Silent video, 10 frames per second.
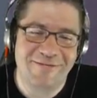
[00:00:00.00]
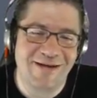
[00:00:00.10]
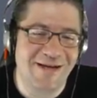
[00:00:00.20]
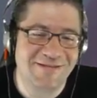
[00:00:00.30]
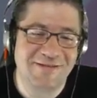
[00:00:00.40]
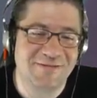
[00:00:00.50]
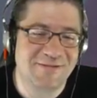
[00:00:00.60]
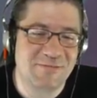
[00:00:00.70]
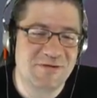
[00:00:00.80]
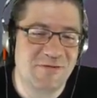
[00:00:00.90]
I still
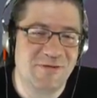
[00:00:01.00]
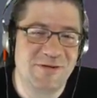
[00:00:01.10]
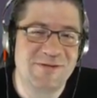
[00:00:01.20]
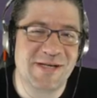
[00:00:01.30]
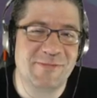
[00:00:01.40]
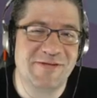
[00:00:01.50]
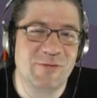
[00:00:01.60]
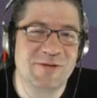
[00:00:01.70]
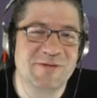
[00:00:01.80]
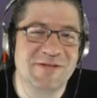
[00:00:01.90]
switch over and use that one
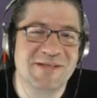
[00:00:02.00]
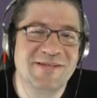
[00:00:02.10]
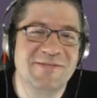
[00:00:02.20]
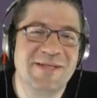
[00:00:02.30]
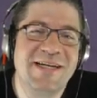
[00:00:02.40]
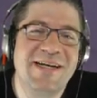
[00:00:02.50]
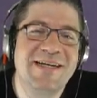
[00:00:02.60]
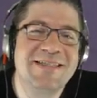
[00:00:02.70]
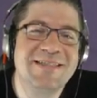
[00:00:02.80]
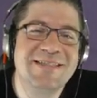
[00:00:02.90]
every once in a while. I'm like,
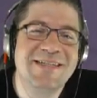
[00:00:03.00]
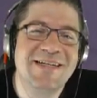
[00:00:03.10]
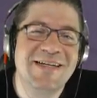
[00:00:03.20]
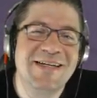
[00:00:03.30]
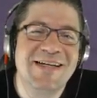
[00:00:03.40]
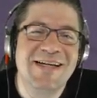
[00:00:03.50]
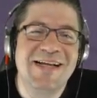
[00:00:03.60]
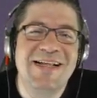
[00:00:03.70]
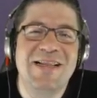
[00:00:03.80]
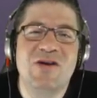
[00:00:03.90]
a
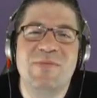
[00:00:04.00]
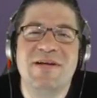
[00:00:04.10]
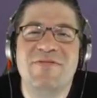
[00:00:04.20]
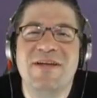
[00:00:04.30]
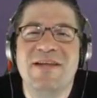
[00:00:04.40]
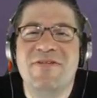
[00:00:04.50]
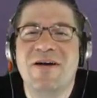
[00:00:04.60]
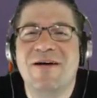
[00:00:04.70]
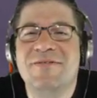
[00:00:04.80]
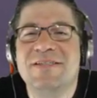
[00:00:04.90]
little bit of a
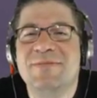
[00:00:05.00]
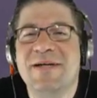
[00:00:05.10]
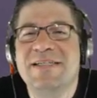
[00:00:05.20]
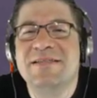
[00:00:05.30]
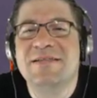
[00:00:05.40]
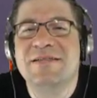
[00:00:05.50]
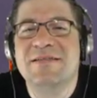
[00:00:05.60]
different office space.